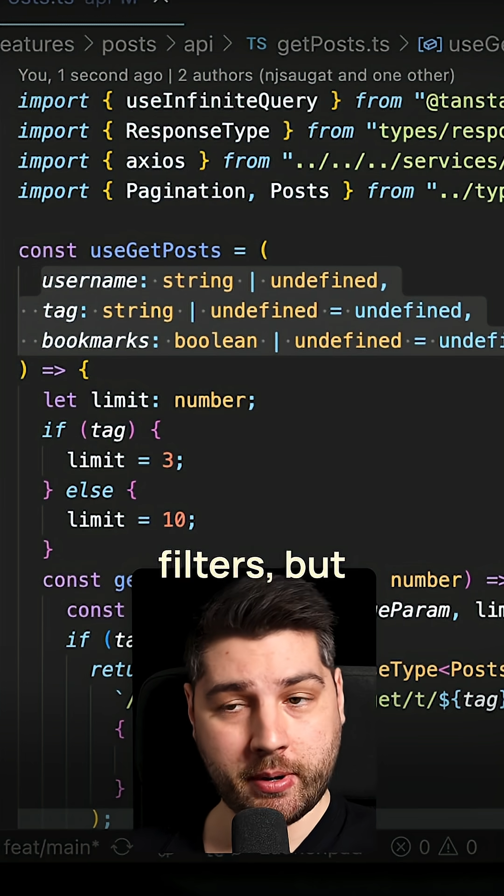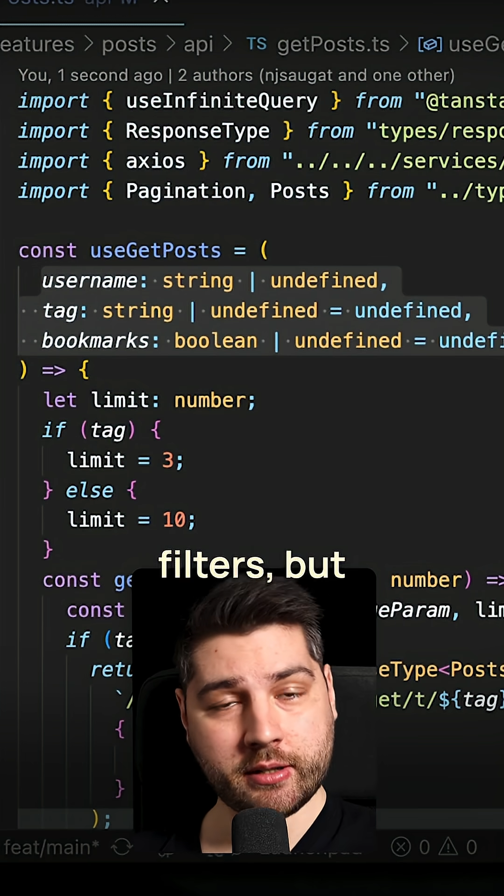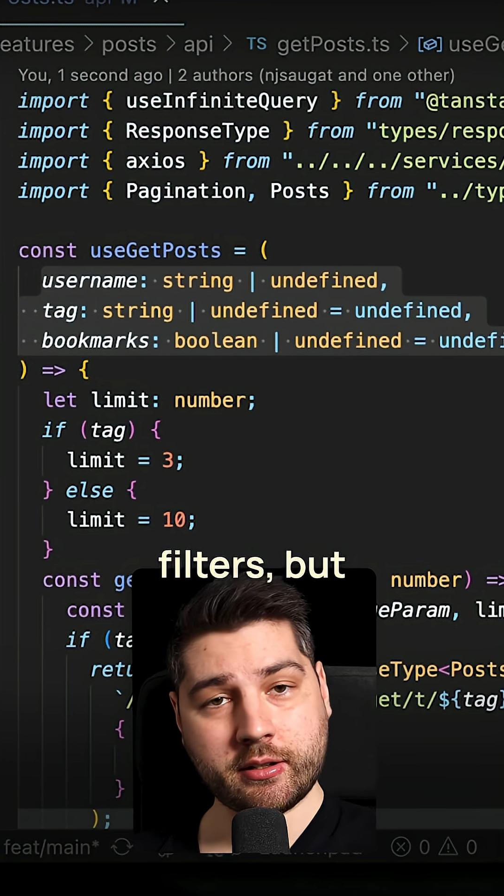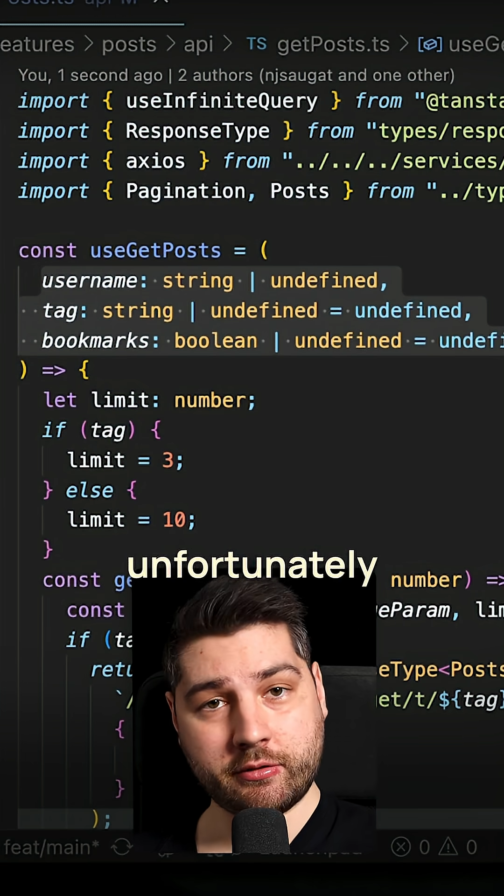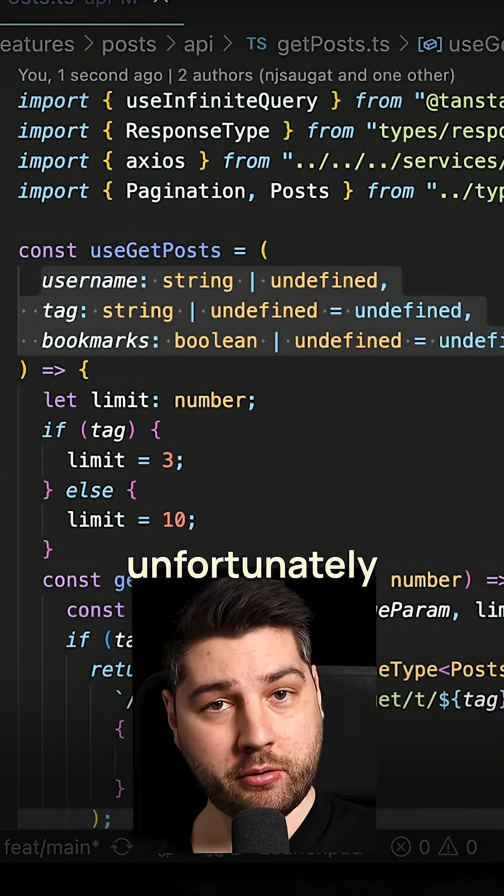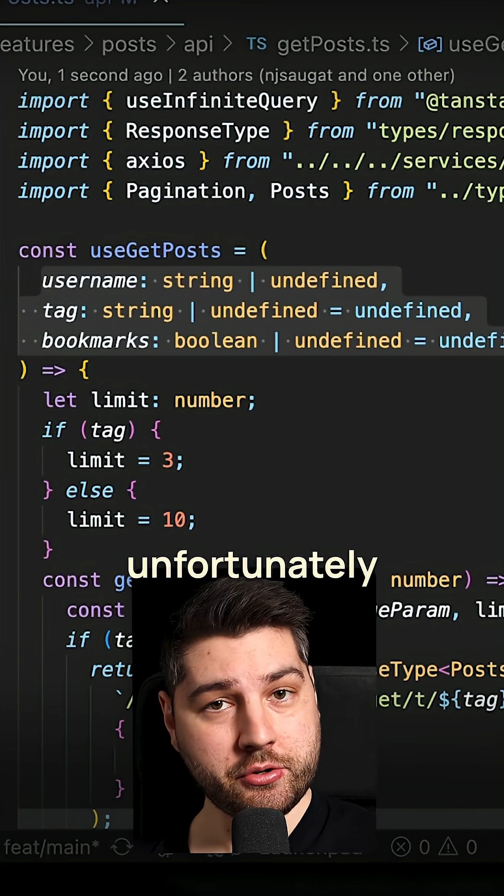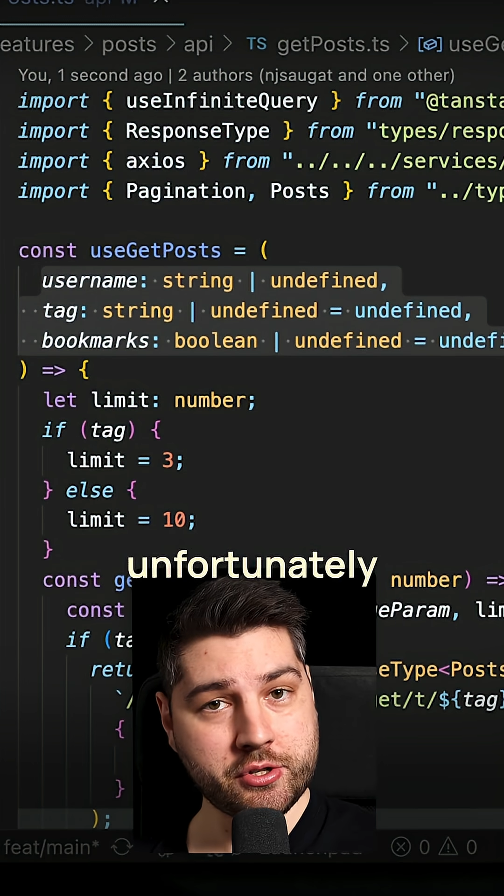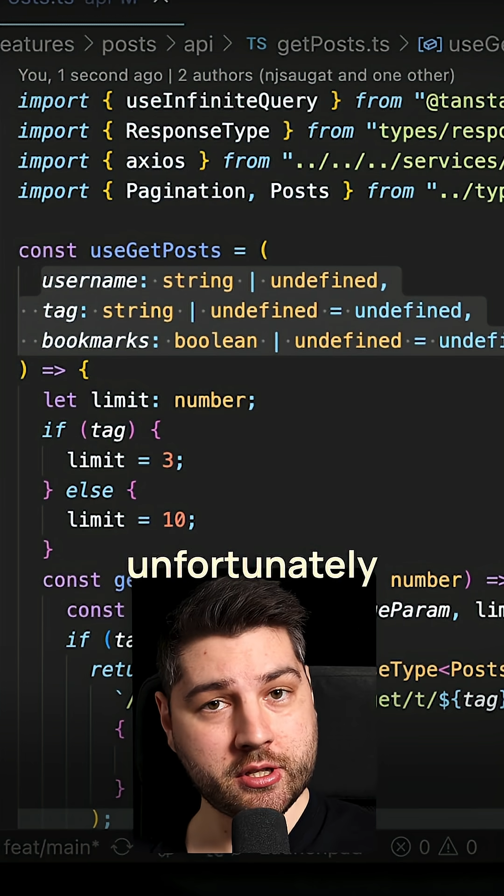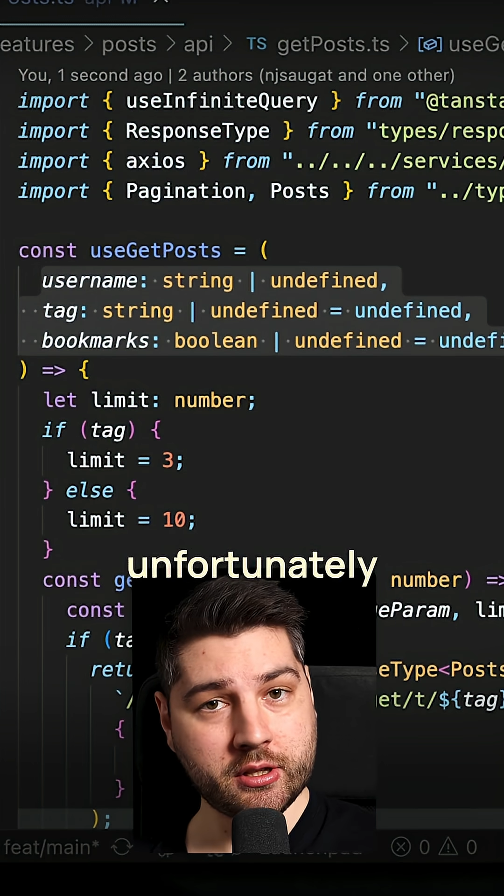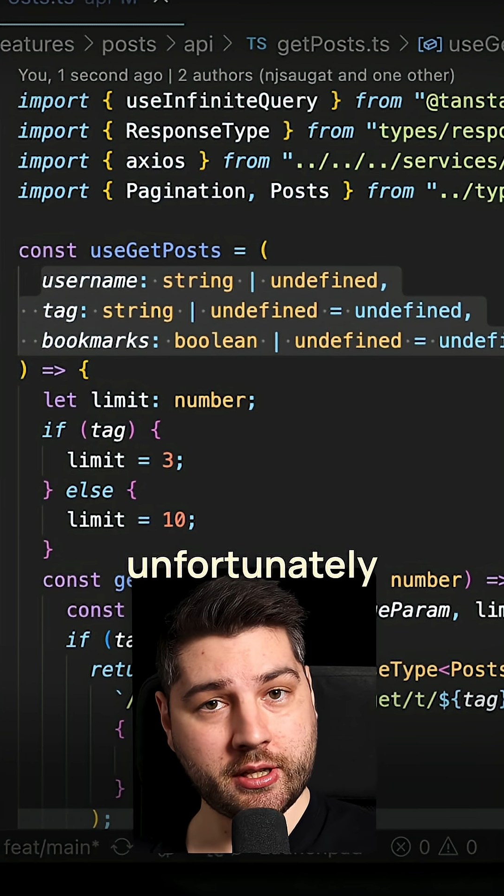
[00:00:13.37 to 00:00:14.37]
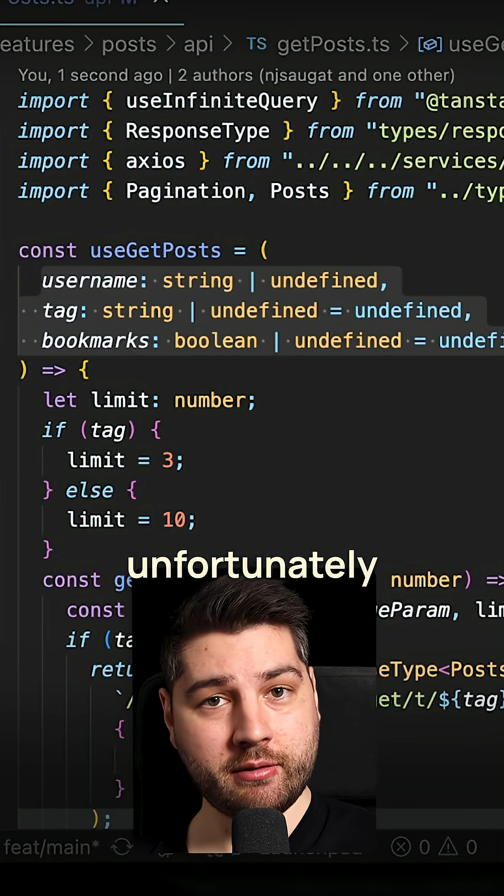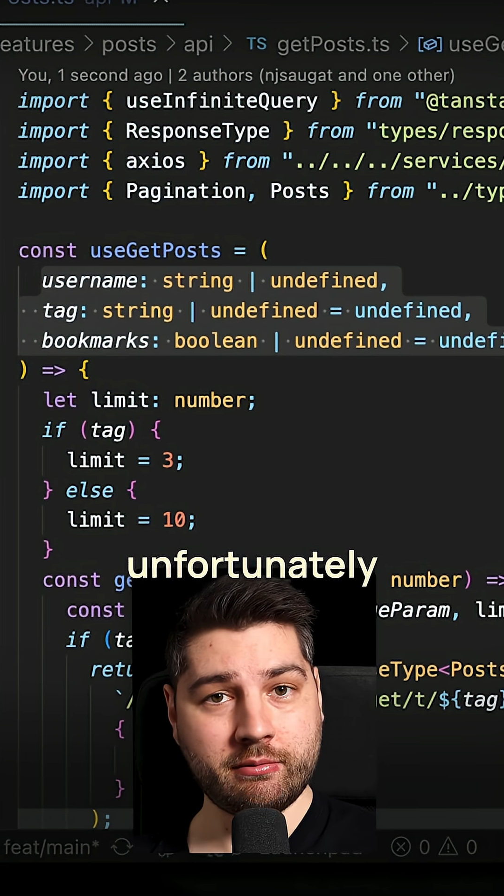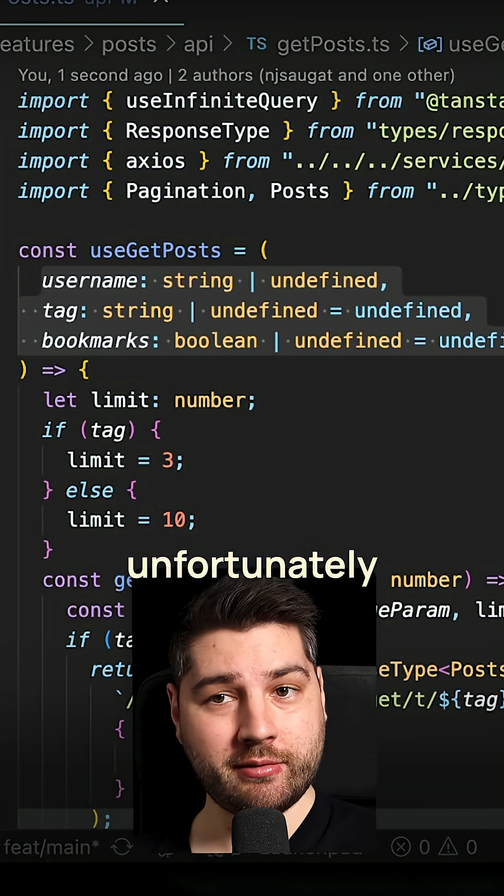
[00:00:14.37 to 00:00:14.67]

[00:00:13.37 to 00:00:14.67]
but unfortunately